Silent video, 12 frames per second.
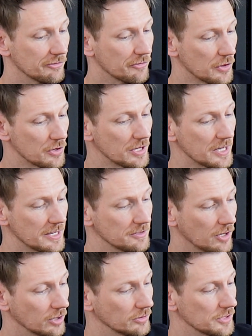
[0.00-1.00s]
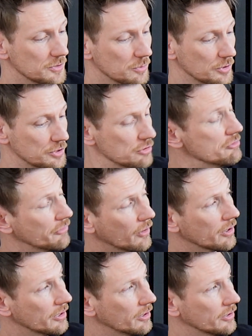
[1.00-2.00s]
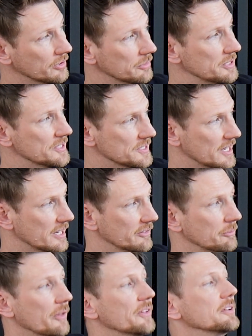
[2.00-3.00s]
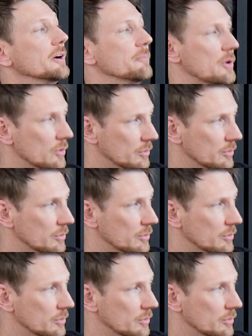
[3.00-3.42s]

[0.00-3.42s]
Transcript: Verna and Douglas were too far gone to be saved by the time they